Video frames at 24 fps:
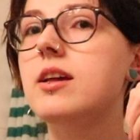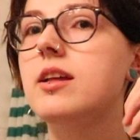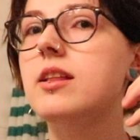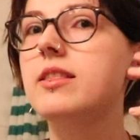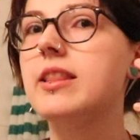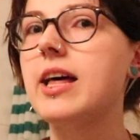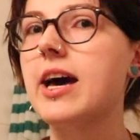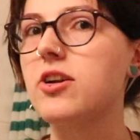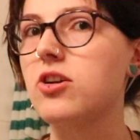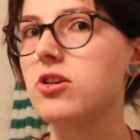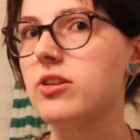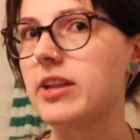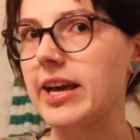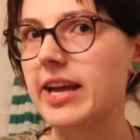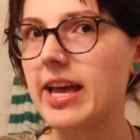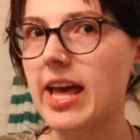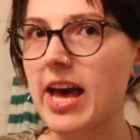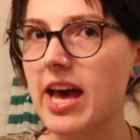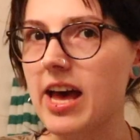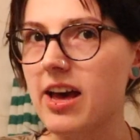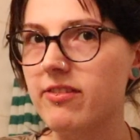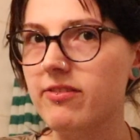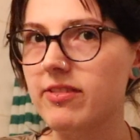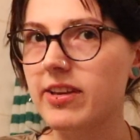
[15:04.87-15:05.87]
that are like
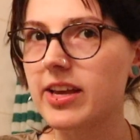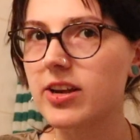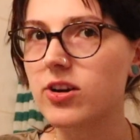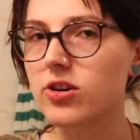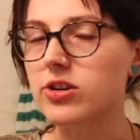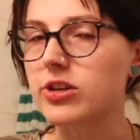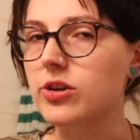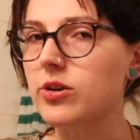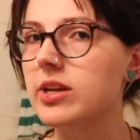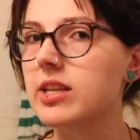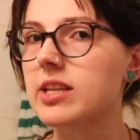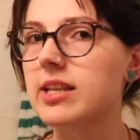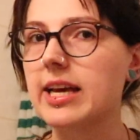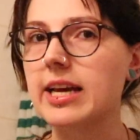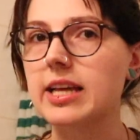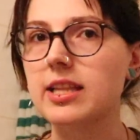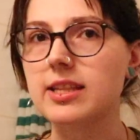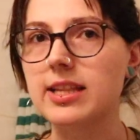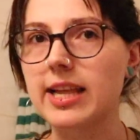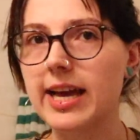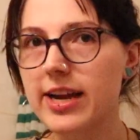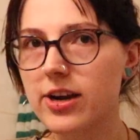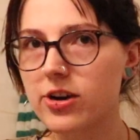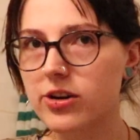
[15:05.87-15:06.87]
heavy, or you can like
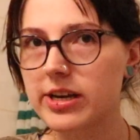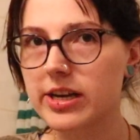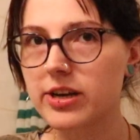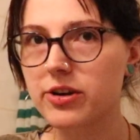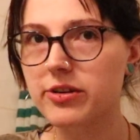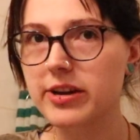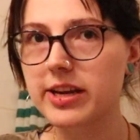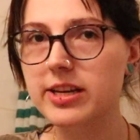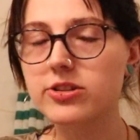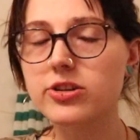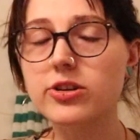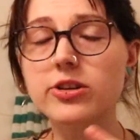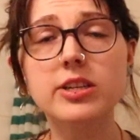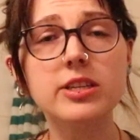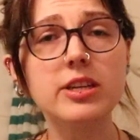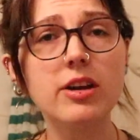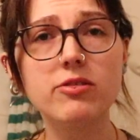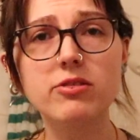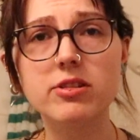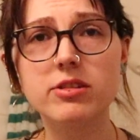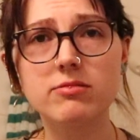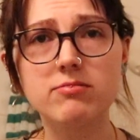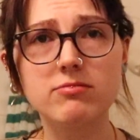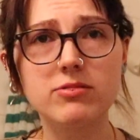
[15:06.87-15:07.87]
layer earrings. You
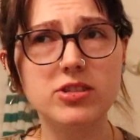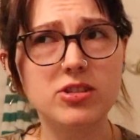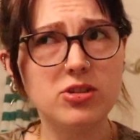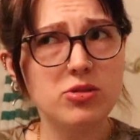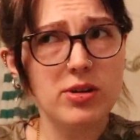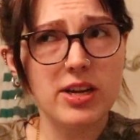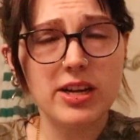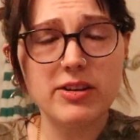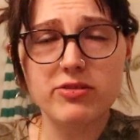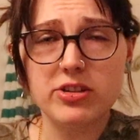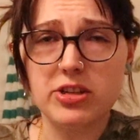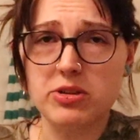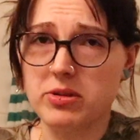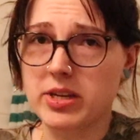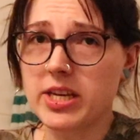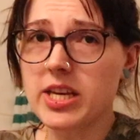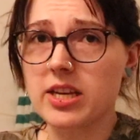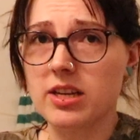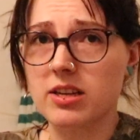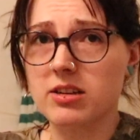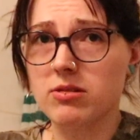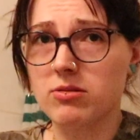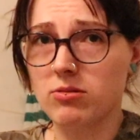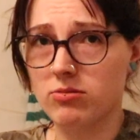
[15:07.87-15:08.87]
can do whatever you
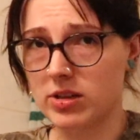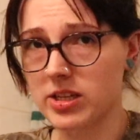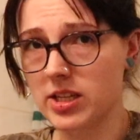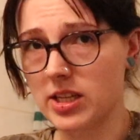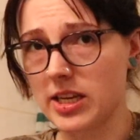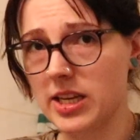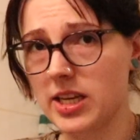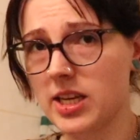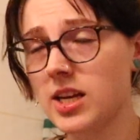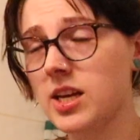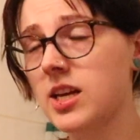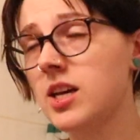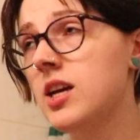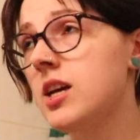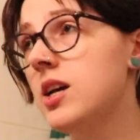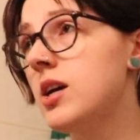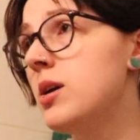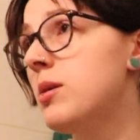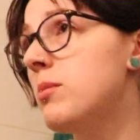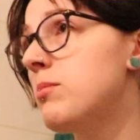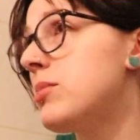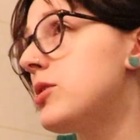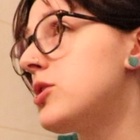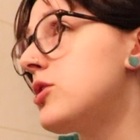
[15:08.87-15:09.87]
need, really.
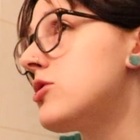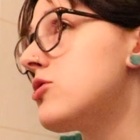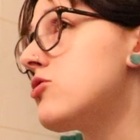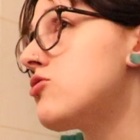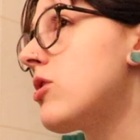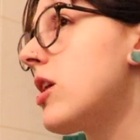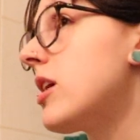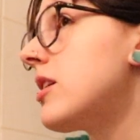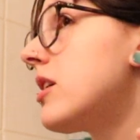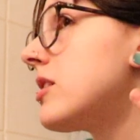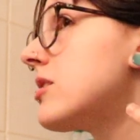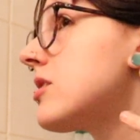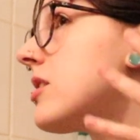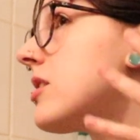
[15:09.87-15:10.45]
But just try not